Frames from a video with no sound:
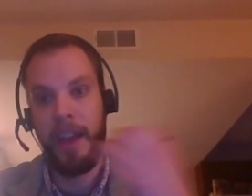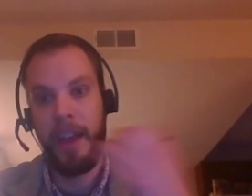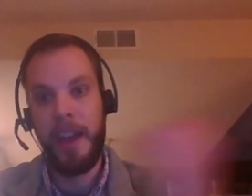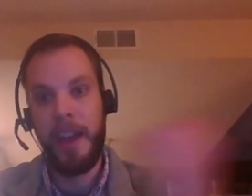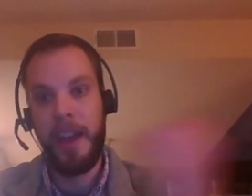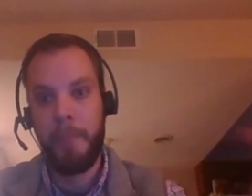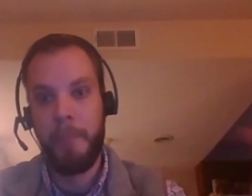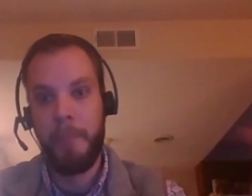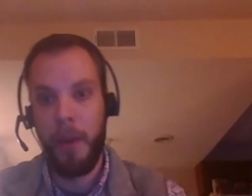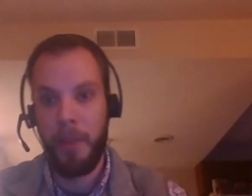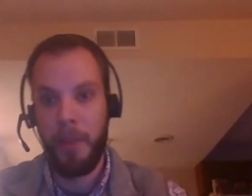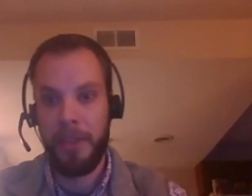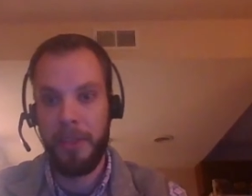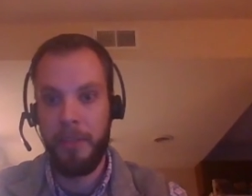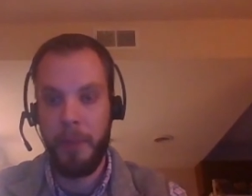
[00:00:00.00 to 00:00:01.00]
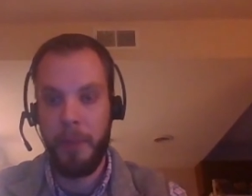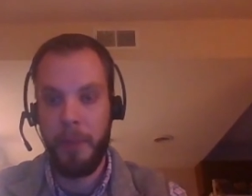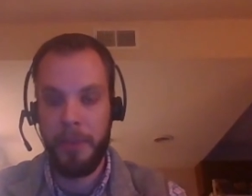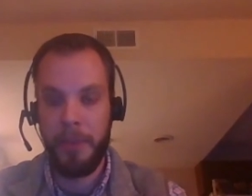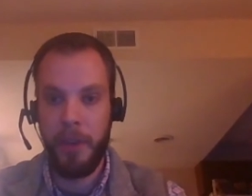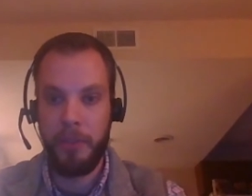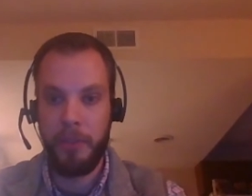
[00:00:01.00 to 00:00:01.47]
Right. But with, with
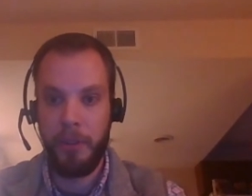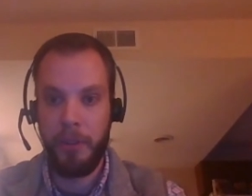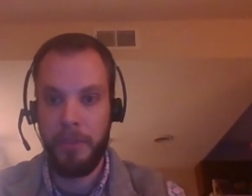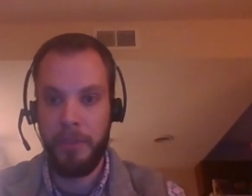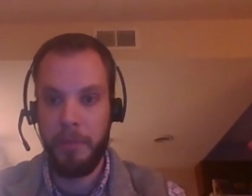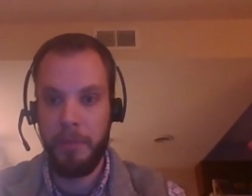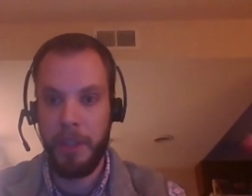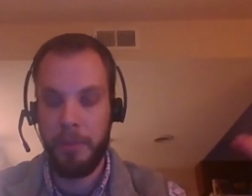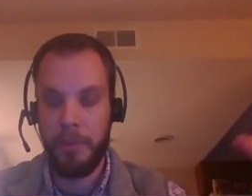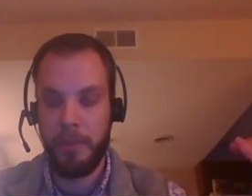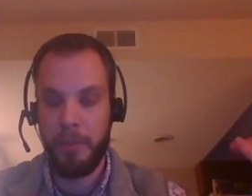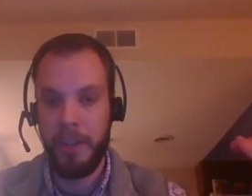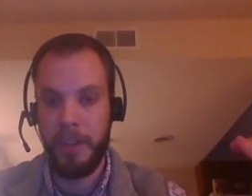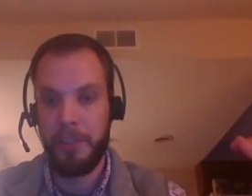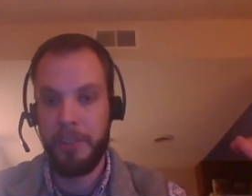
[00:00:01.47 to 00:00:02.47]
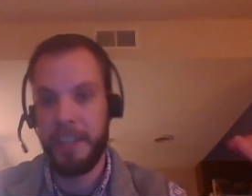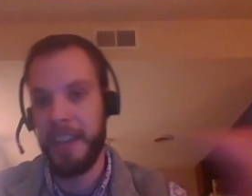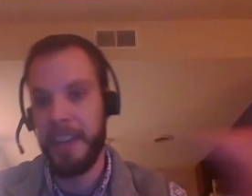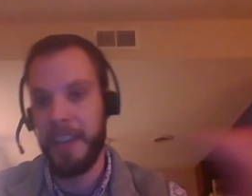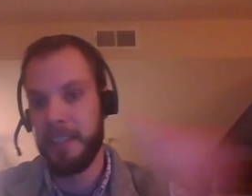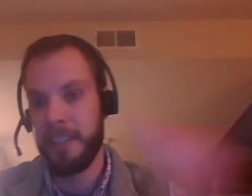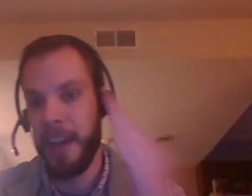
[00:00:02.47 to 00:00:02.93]
those artific- with those sweeteners, it
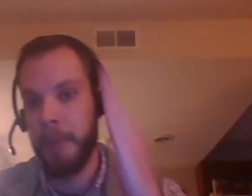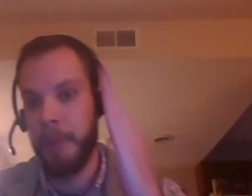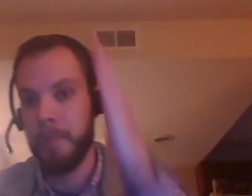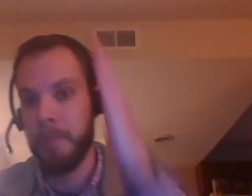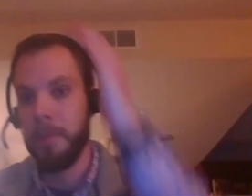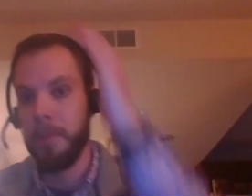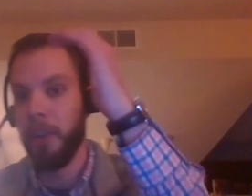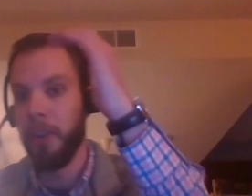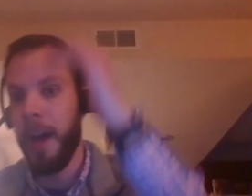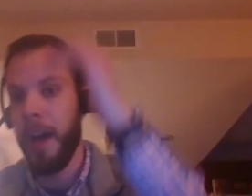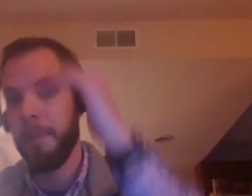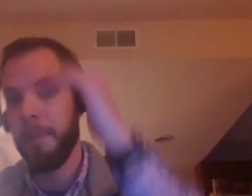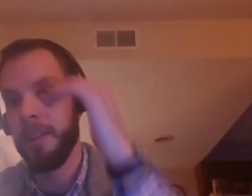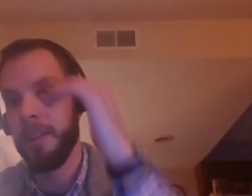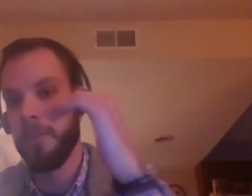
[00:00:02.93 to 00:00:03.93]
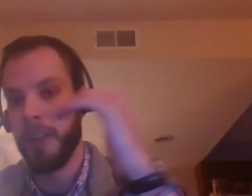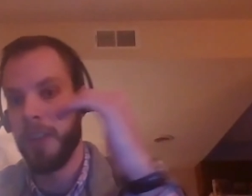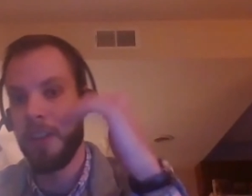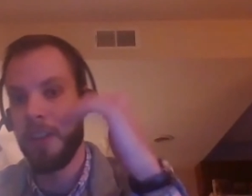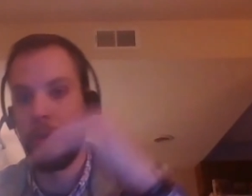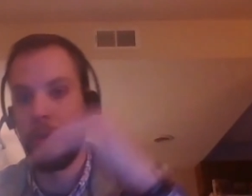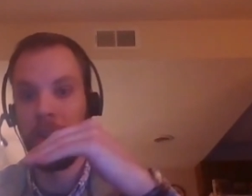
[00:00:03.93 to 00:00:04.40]
takes time to build up. And then there's
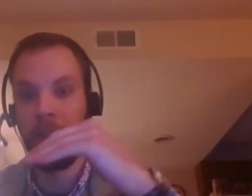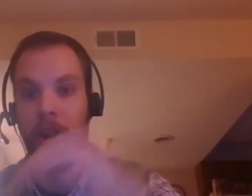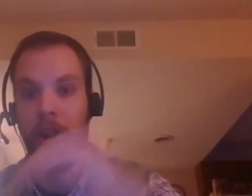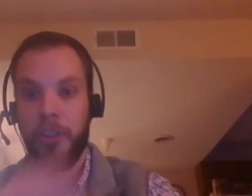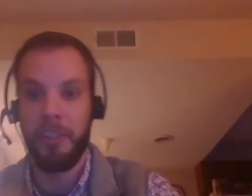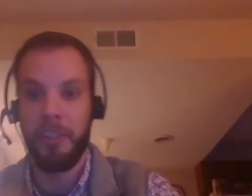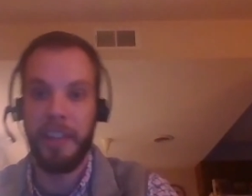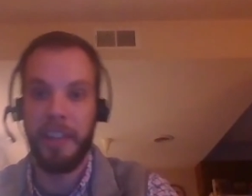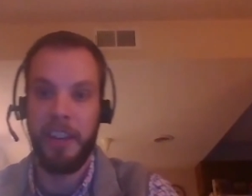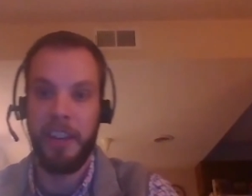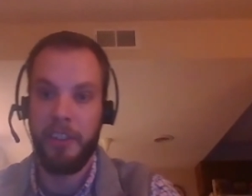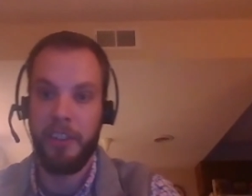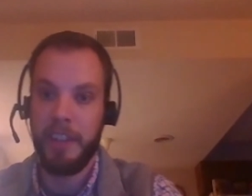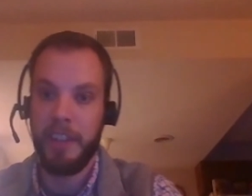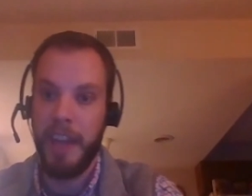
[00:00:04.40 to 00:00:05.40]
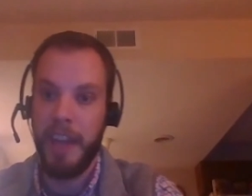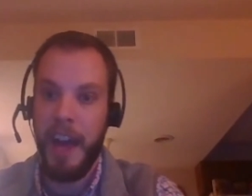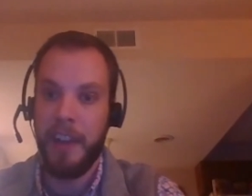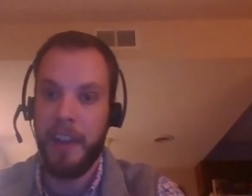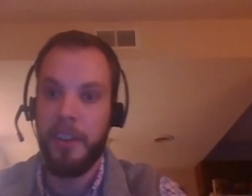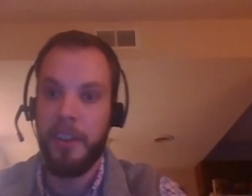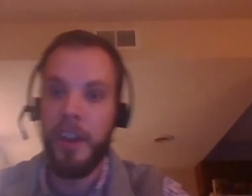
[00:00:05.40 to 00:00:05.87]
also a longer linger at the end.